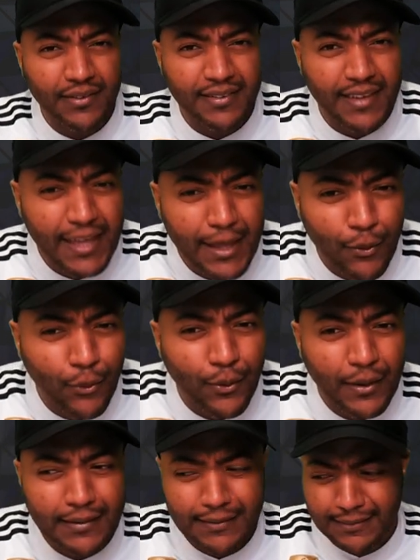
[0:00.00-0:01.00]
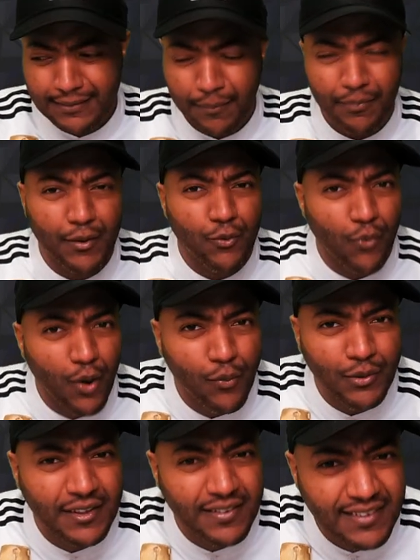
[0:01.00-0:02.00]
his knee or something
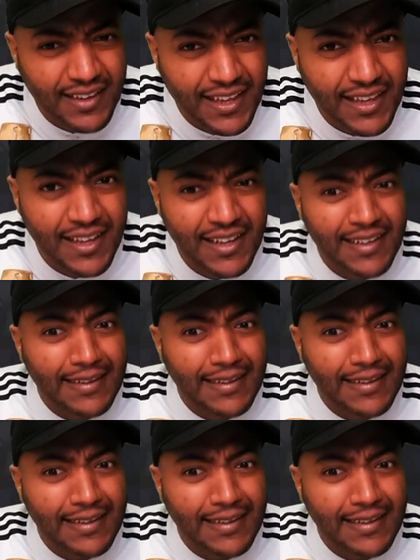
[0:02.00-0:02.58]
wrong with his knee.